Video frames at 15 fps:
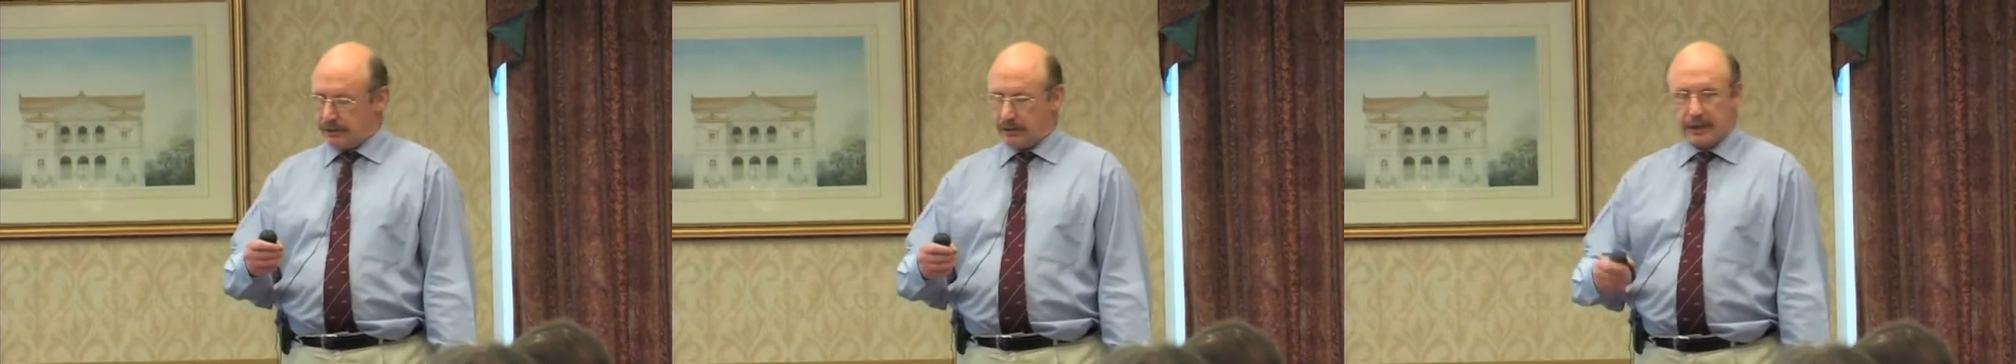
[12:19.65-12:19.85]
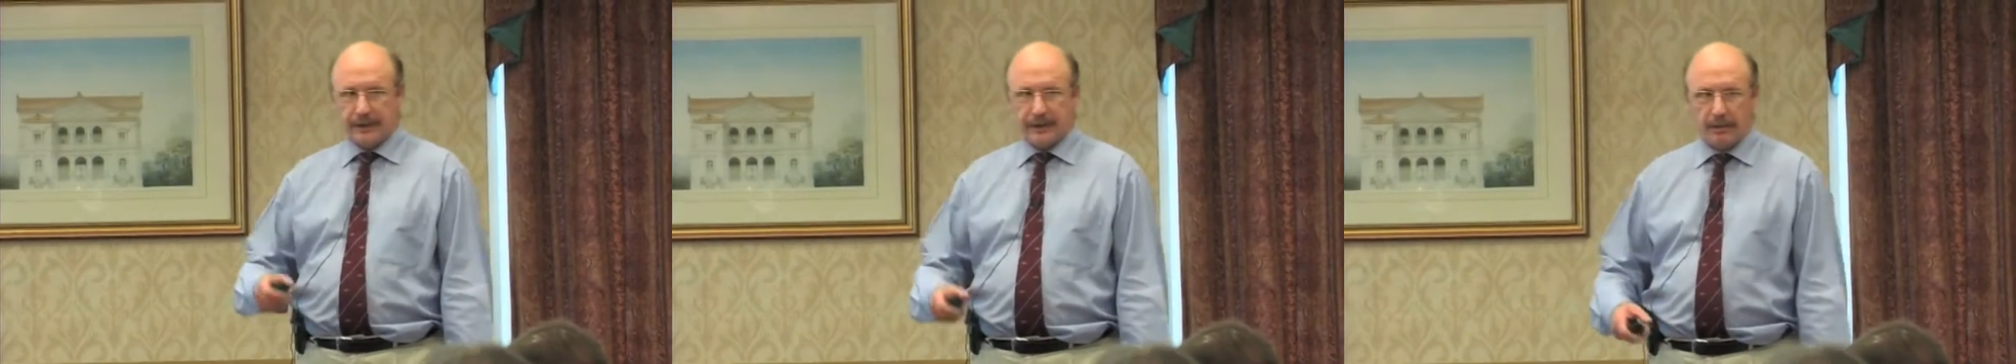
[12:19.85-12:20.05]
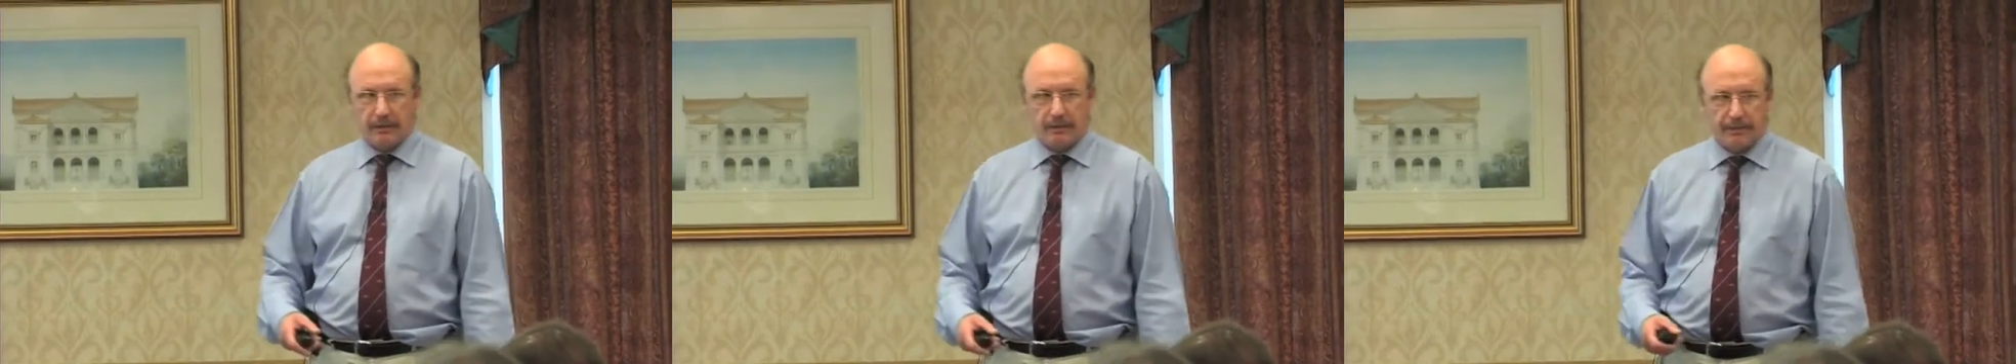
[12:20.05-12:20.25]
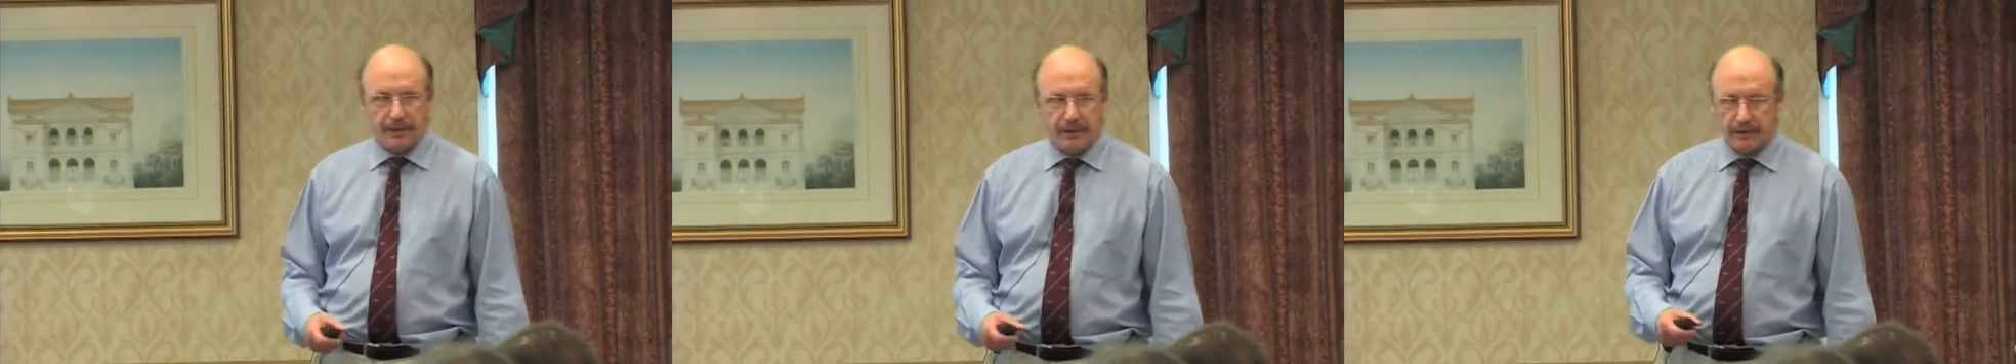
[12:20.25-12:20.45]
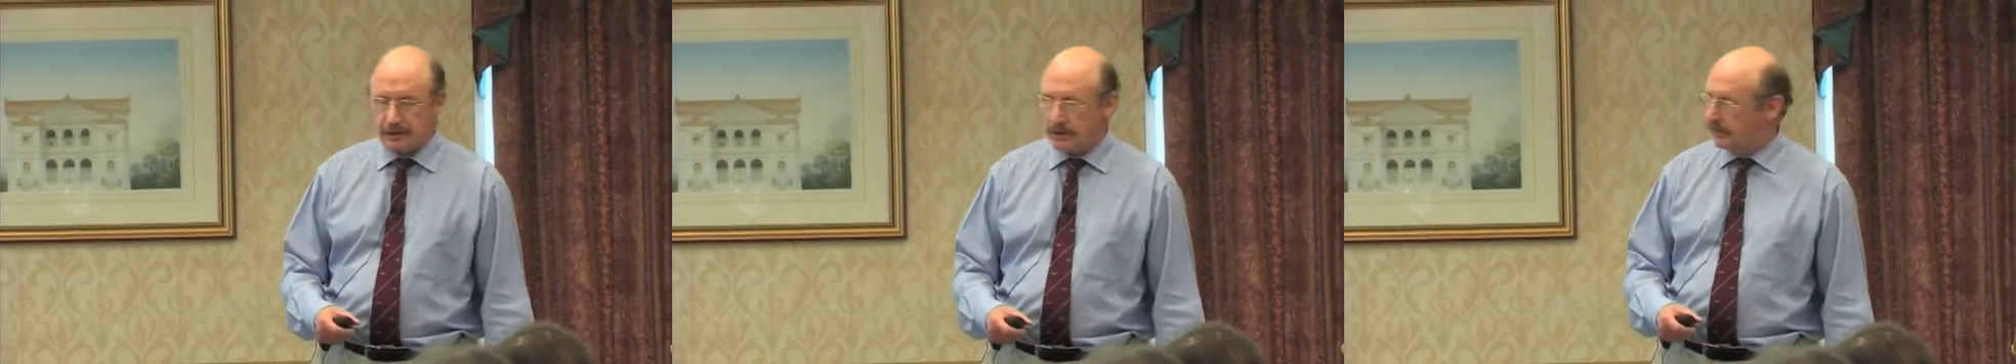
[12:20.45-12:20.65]
and they're
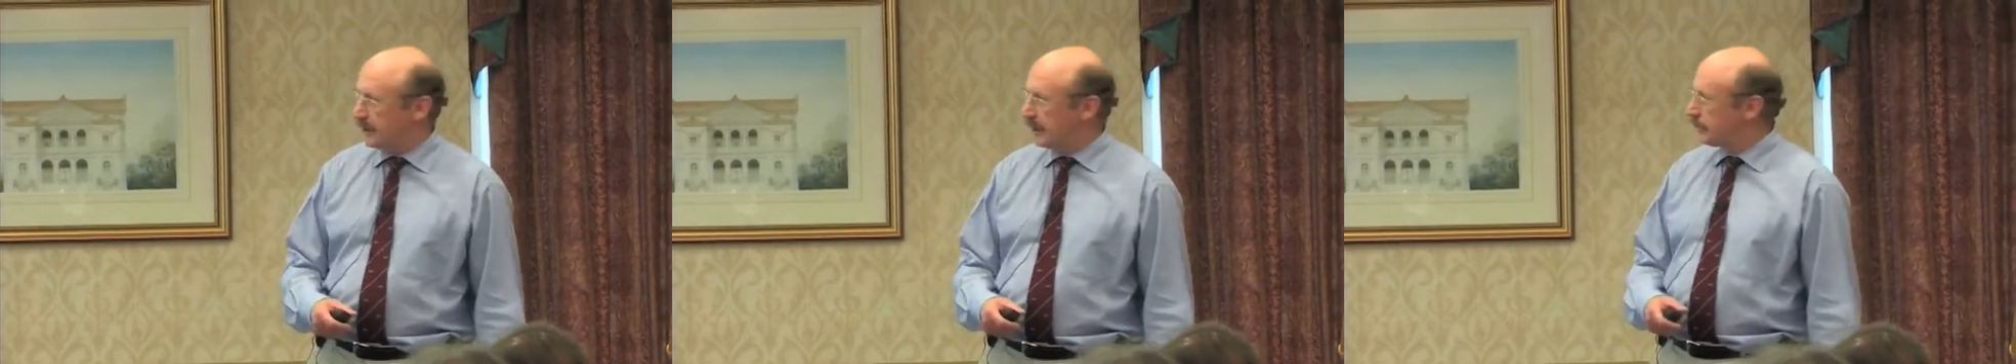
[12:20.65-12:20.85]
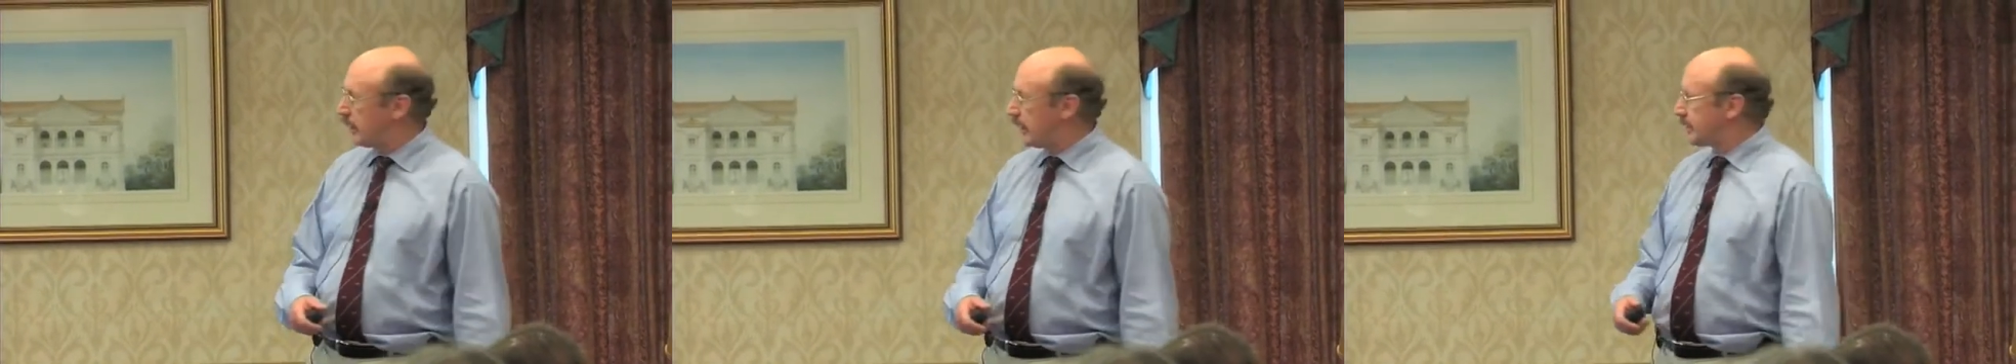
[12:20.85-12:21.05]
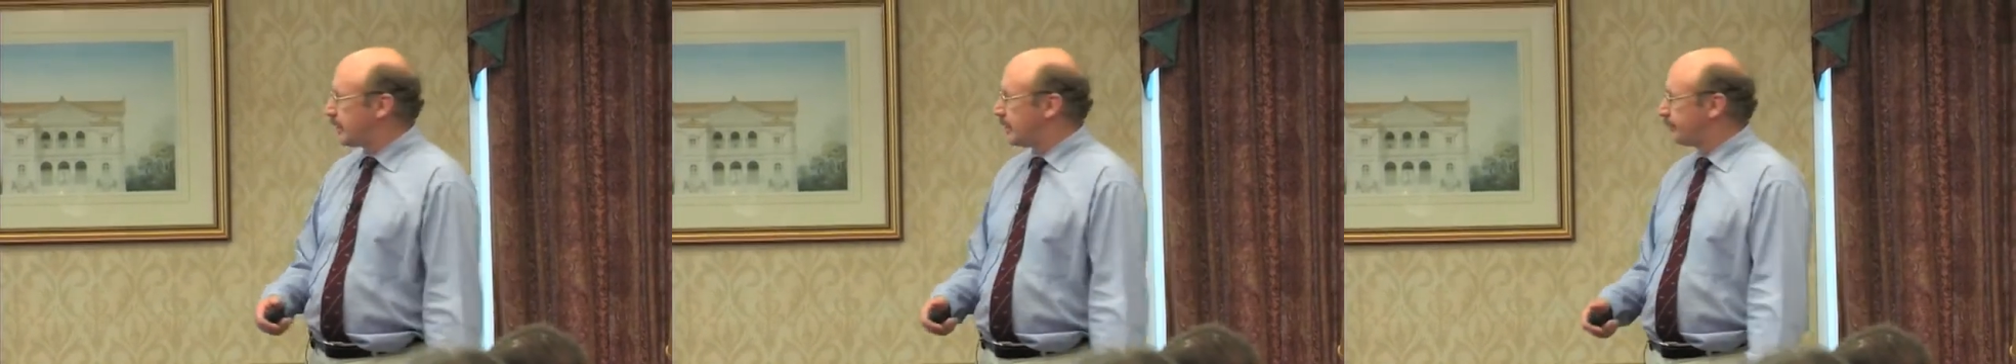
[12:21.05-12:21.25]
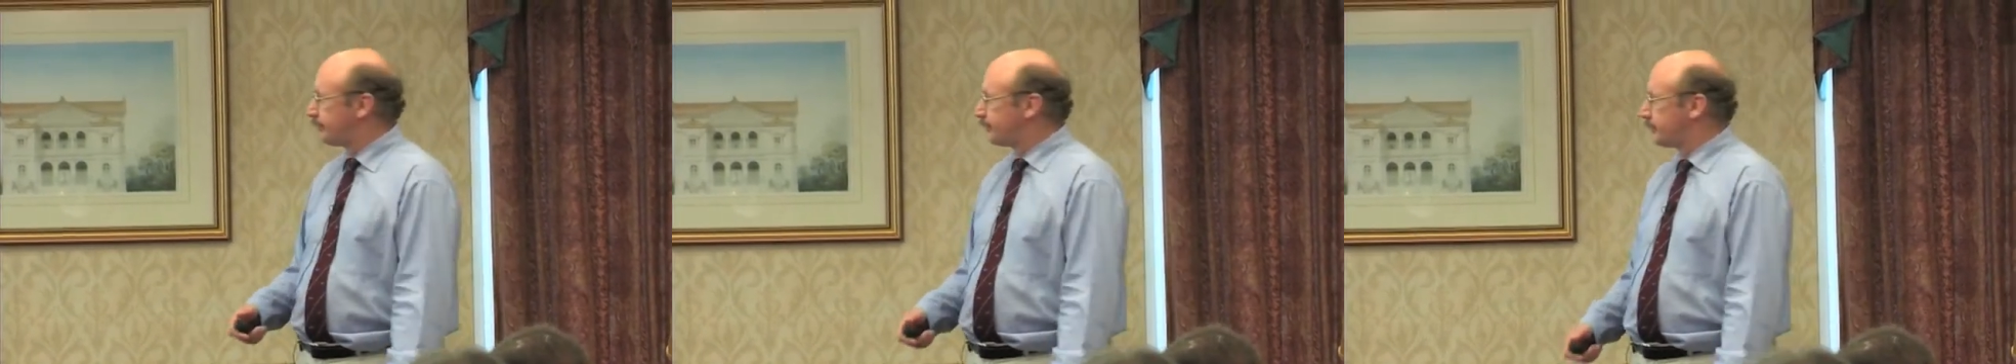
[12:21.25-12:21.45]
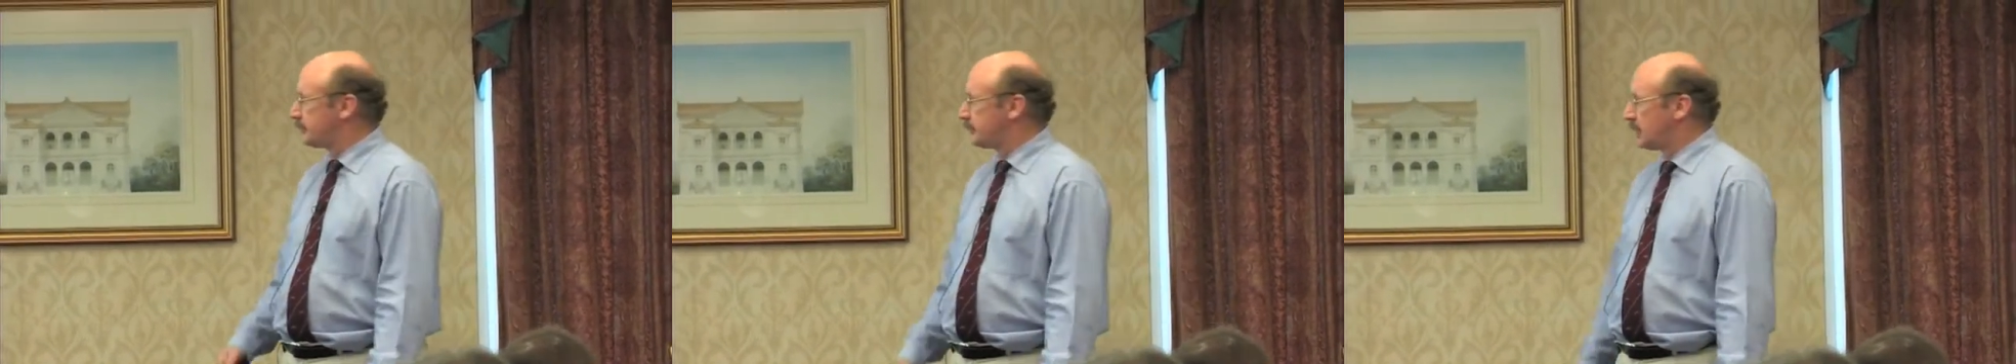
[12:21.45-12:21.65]
trying to produce
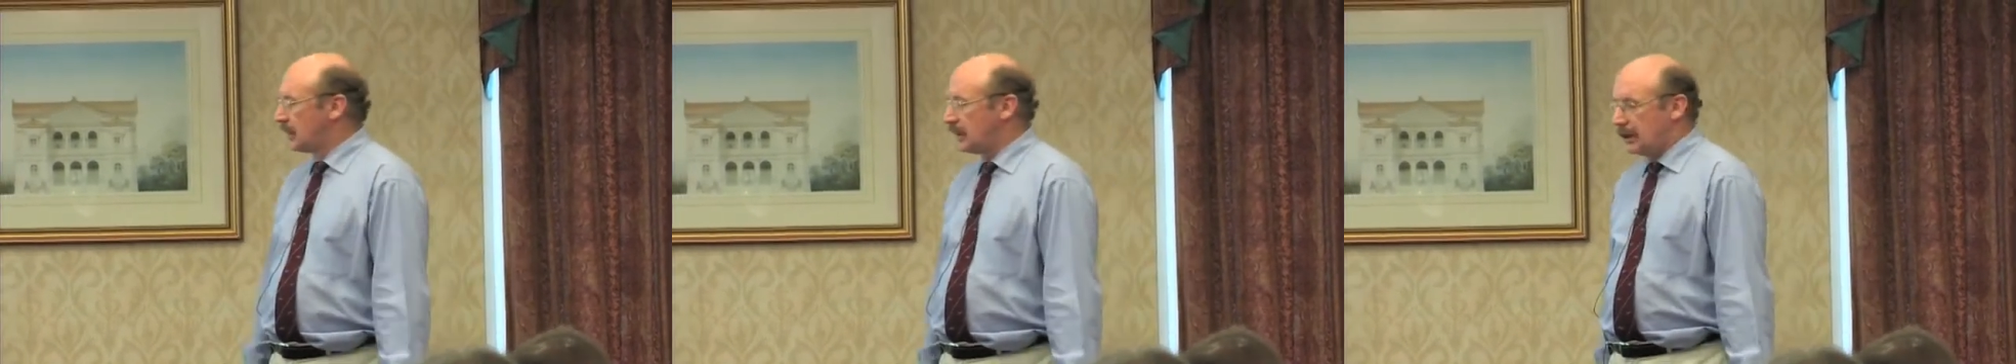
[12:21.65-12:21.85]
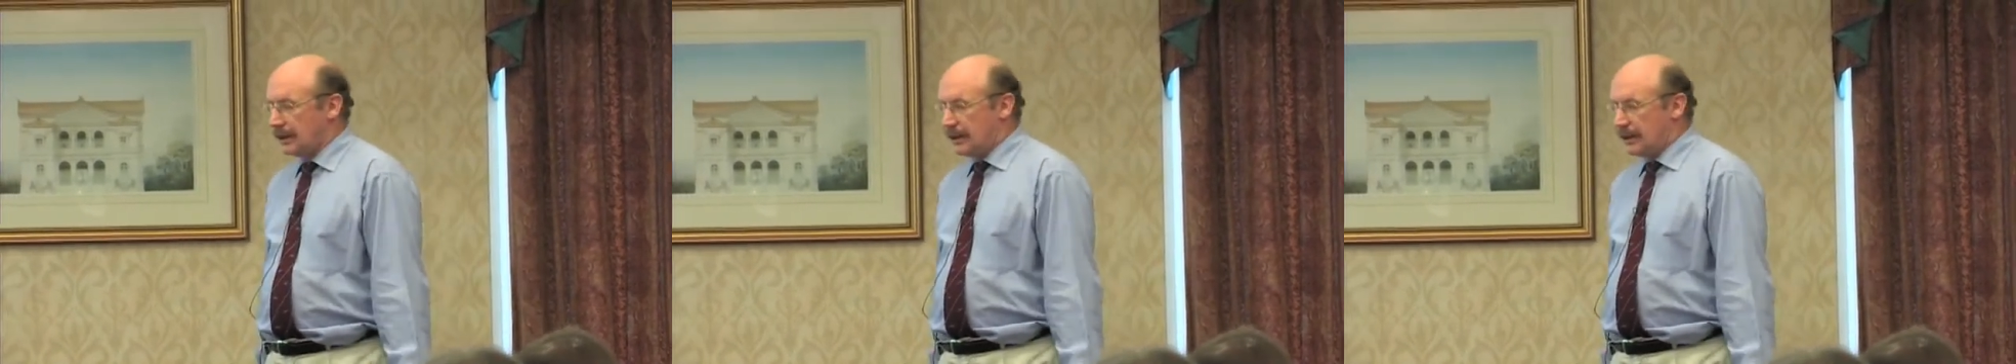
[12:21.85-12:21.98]
something better.